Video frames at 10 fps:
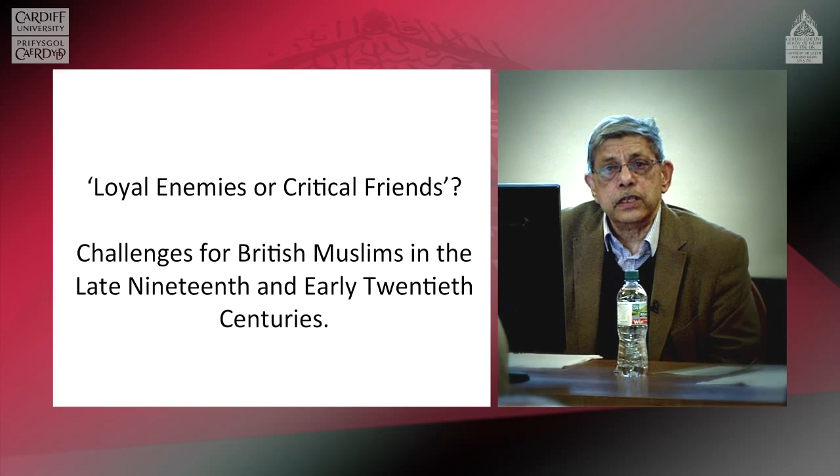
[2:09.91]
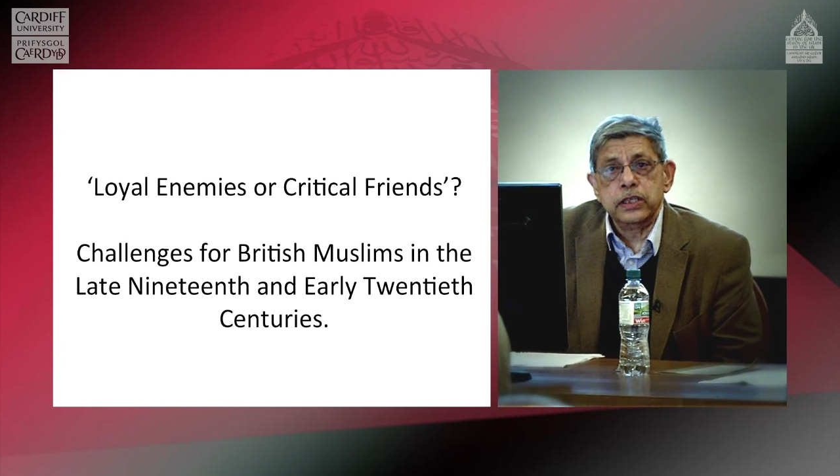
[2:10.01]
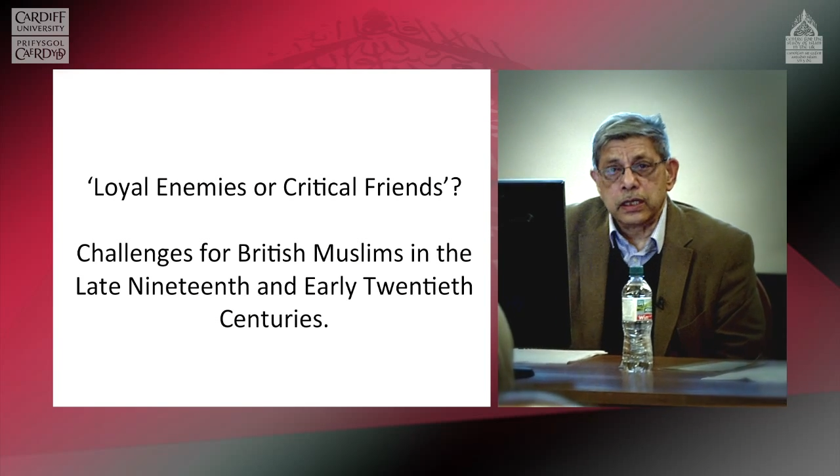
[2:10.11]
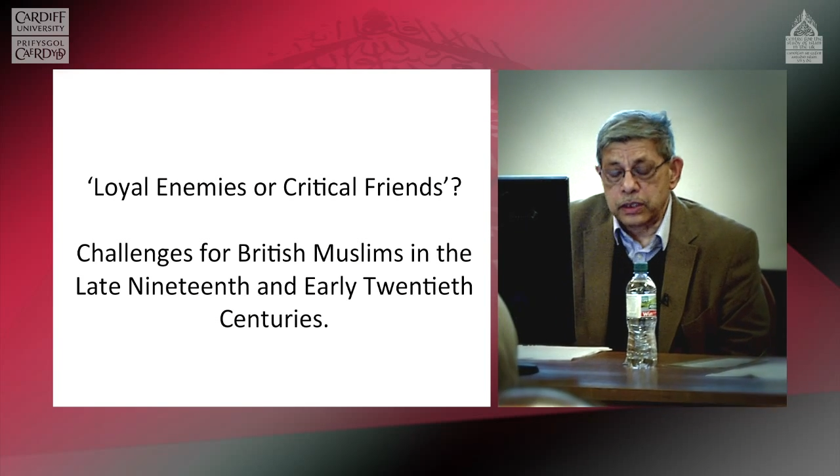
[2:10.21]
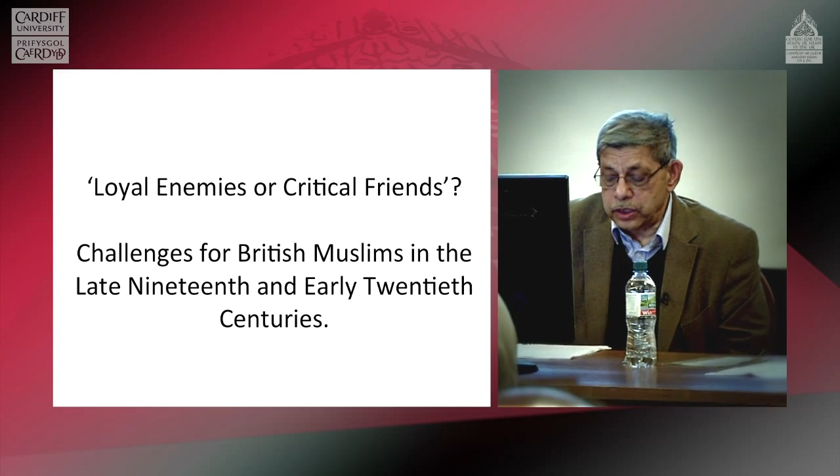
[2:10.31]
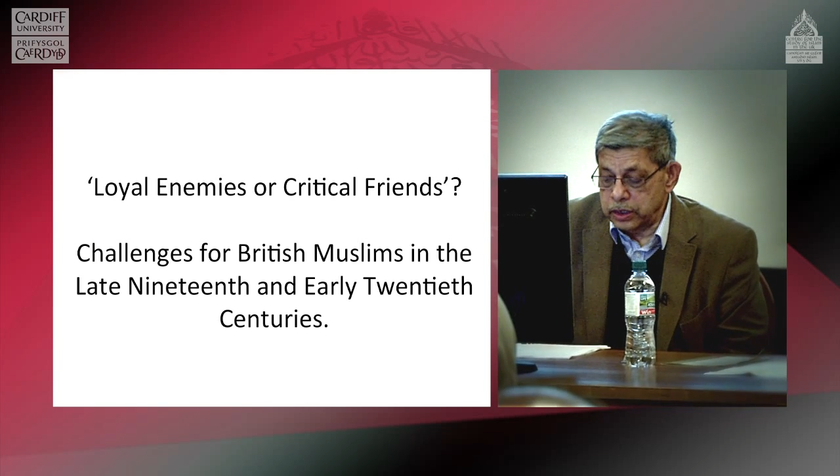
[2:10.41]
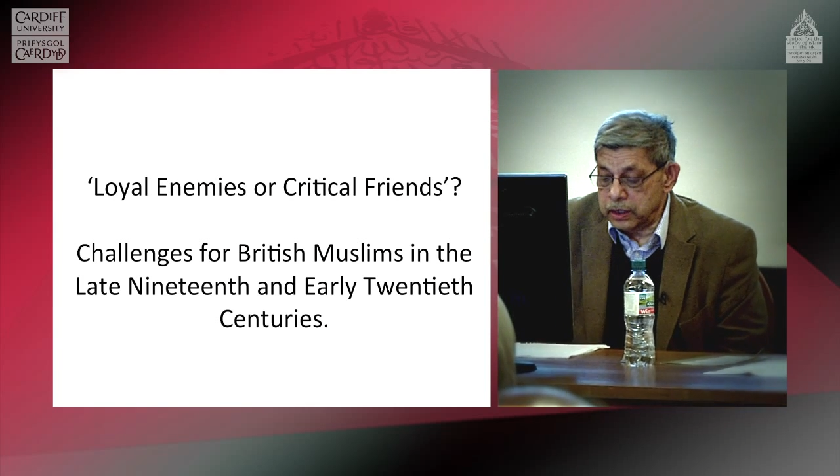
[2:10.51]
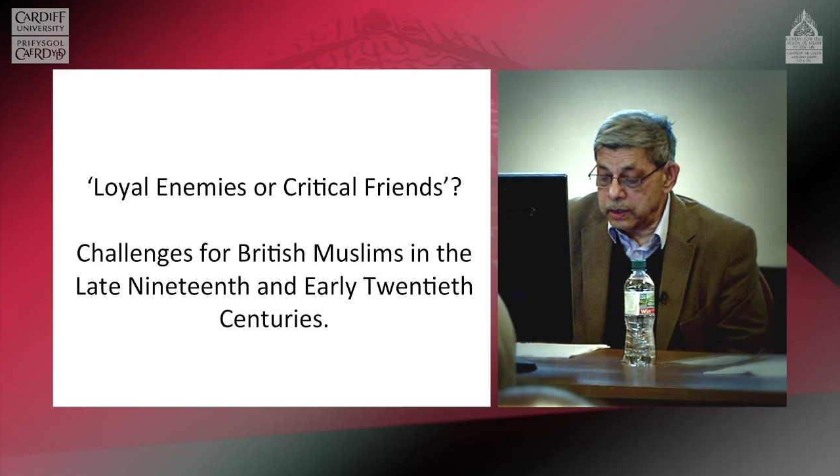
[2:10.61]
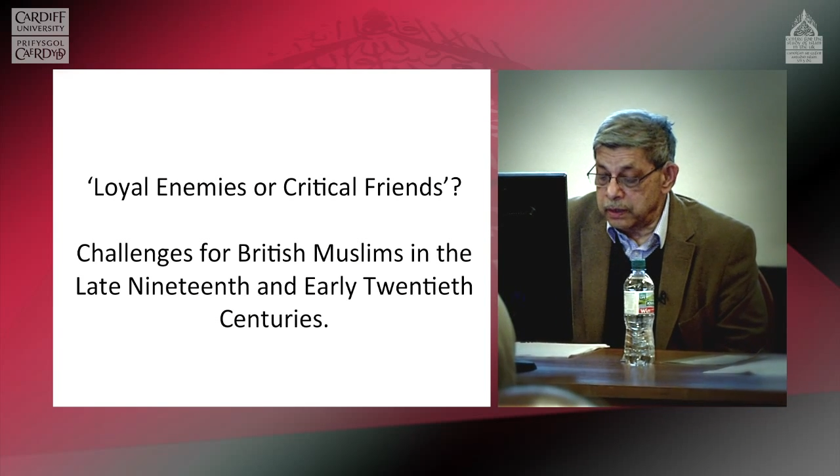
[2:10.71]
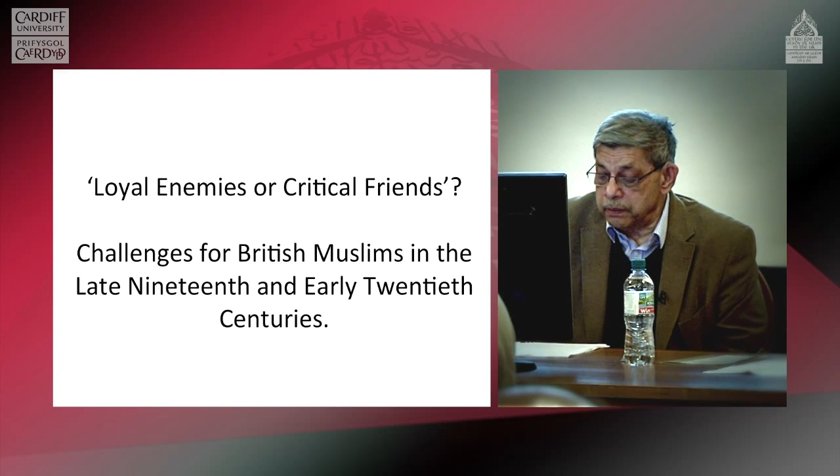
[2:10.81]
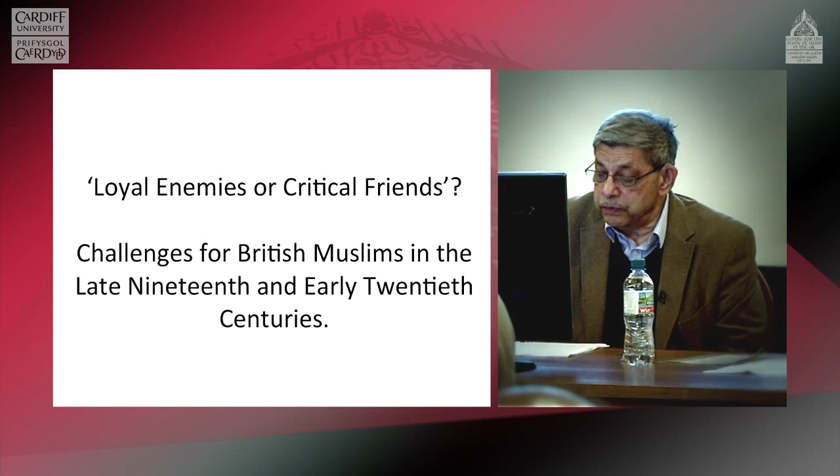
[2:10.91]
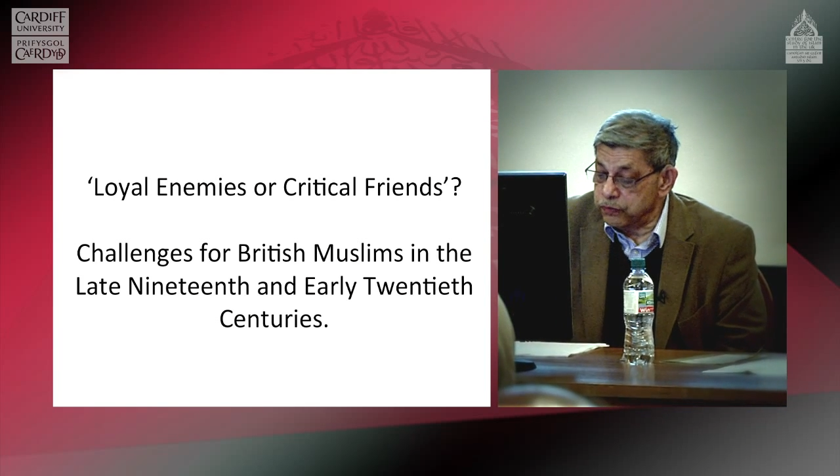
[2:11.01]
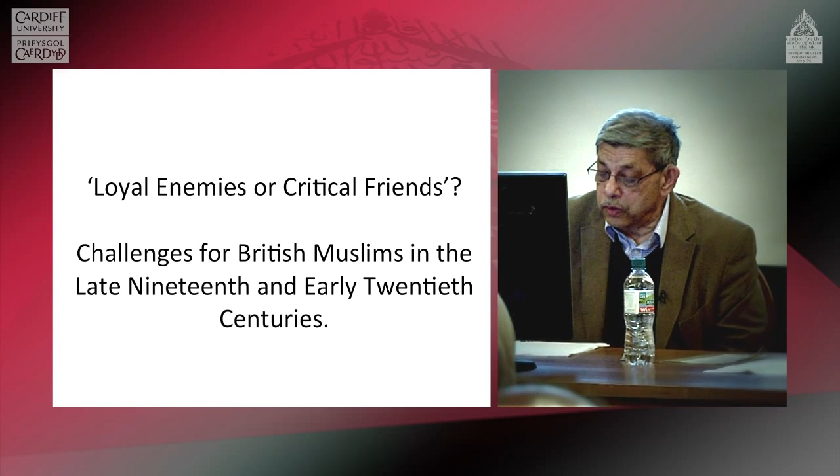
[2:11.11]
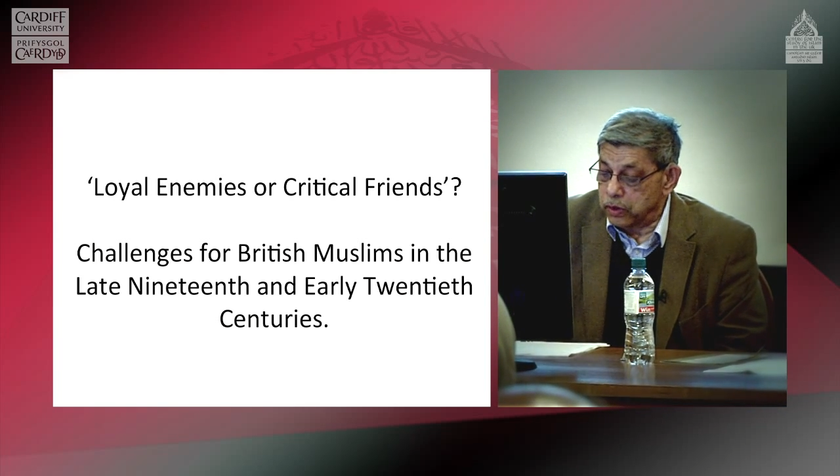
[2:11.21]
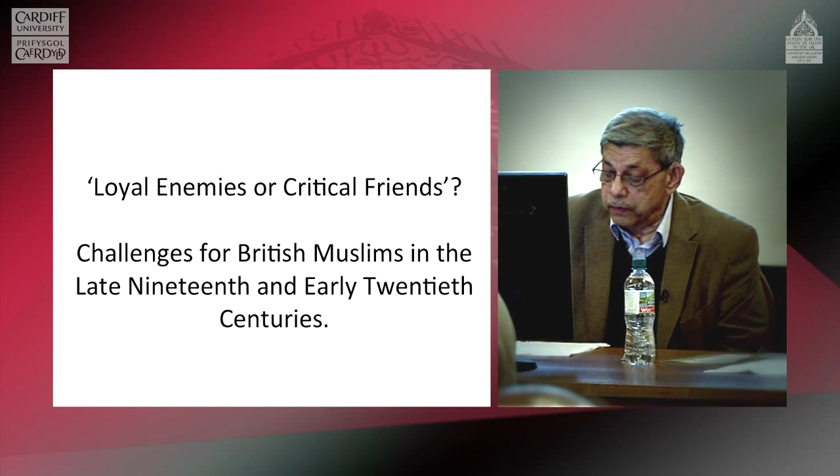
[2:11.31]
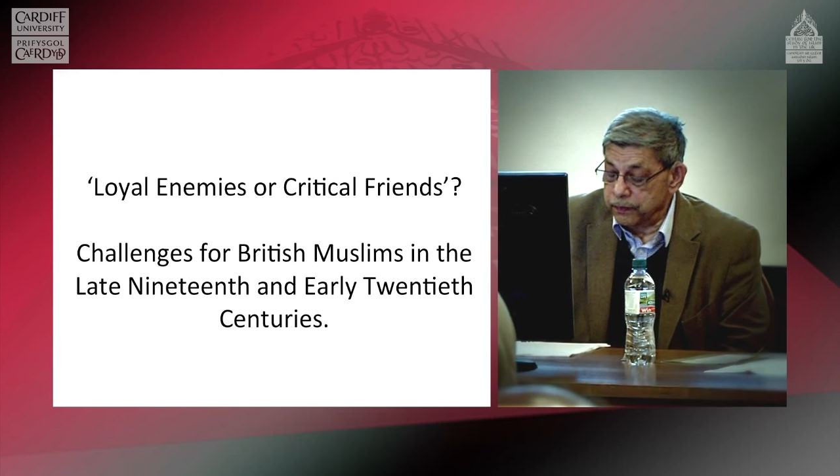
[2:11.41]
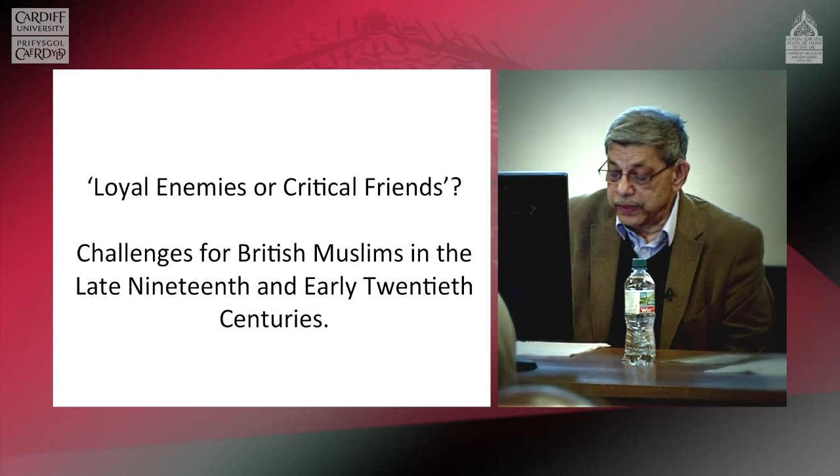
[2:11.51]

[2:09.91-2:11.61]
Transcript: juncture before.